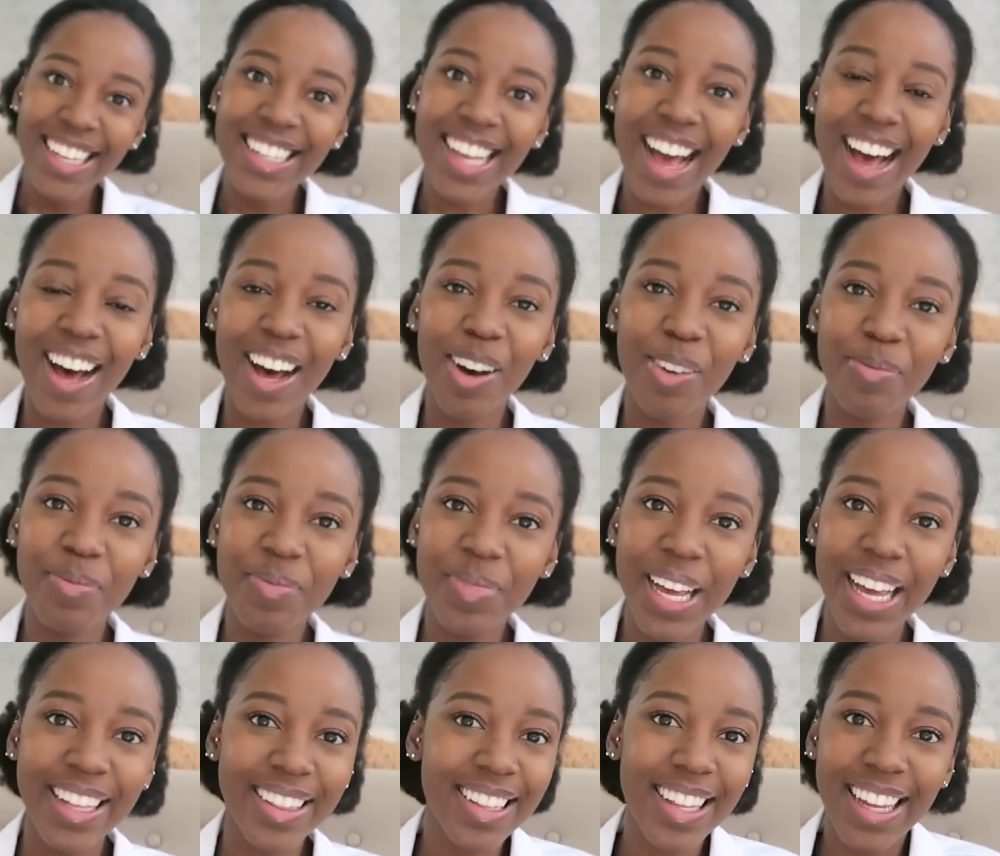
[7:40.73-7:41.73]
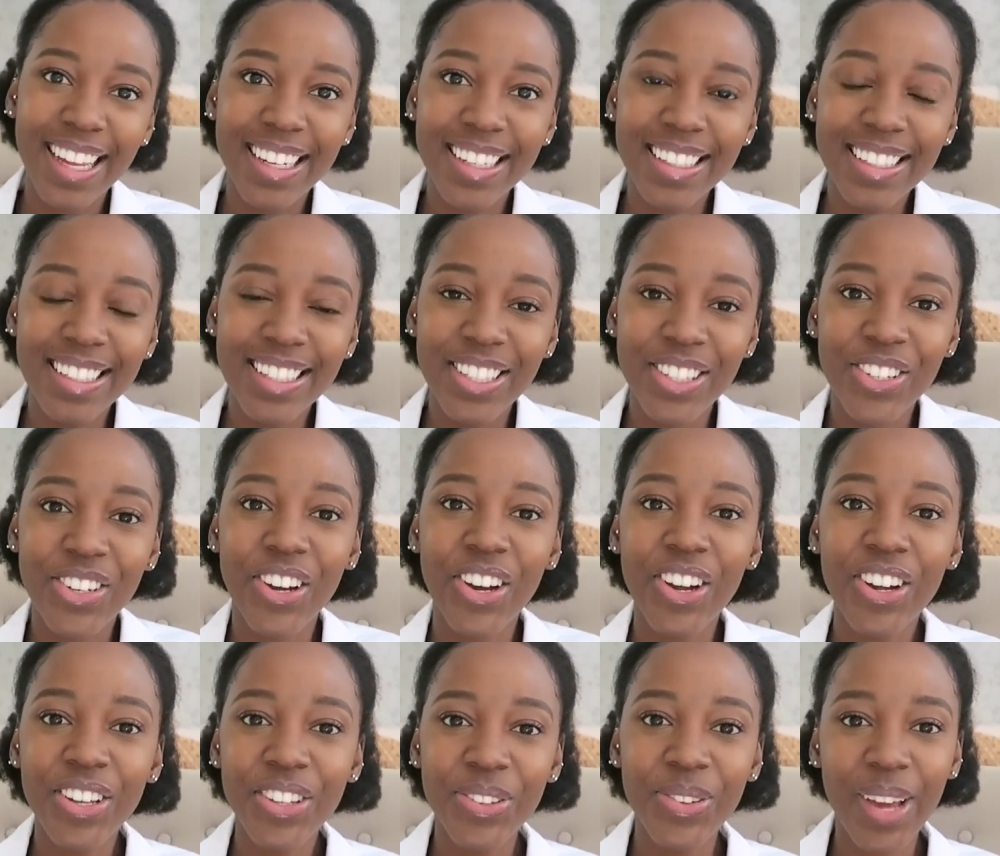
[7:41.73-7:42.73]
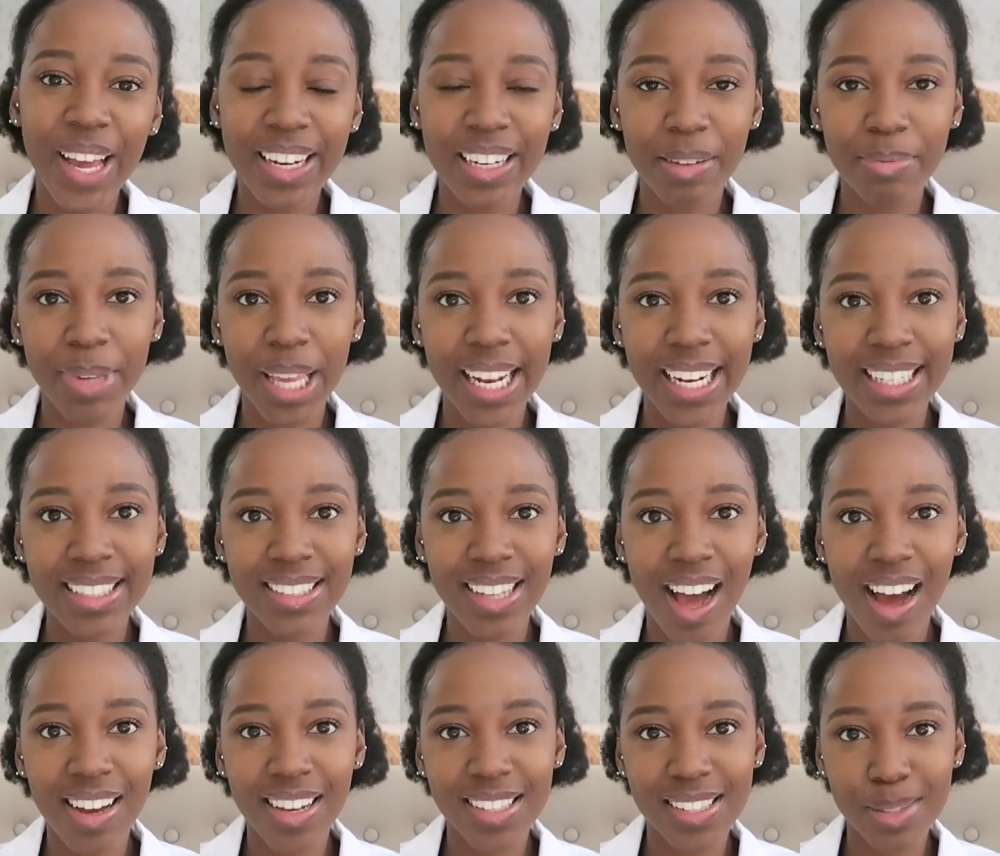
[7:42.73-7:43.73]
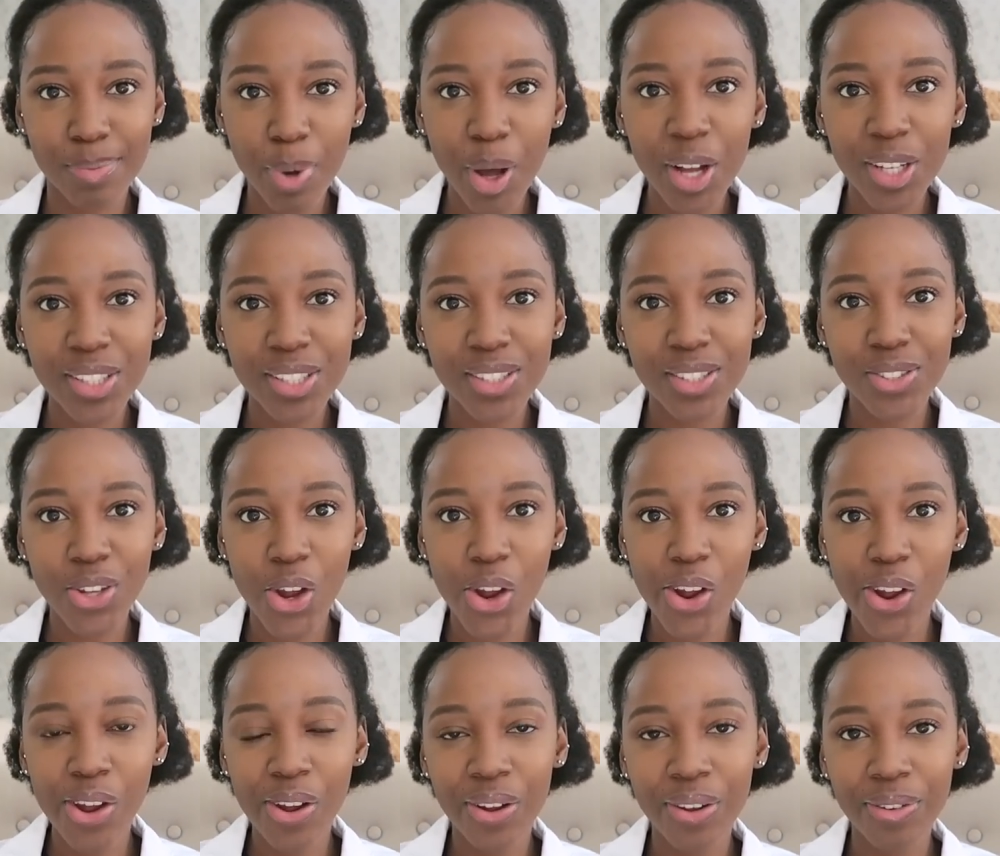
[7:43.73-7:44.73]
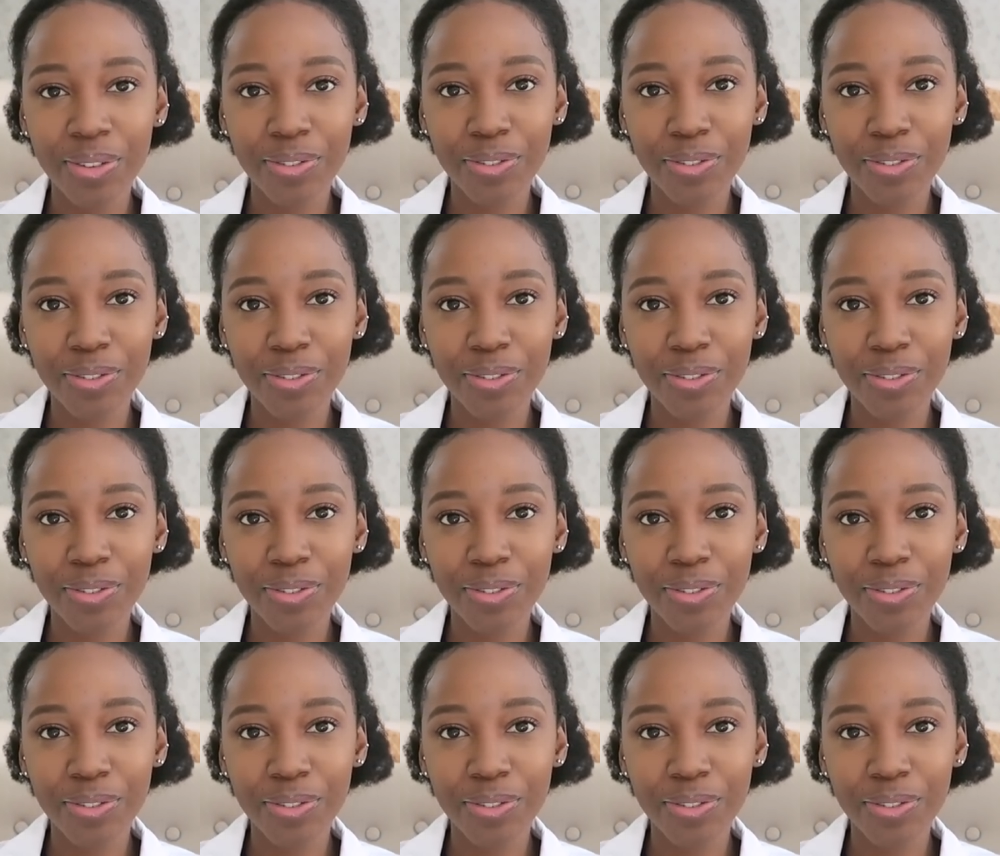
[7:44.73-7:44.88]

um, and then you know you end up getting darker spots so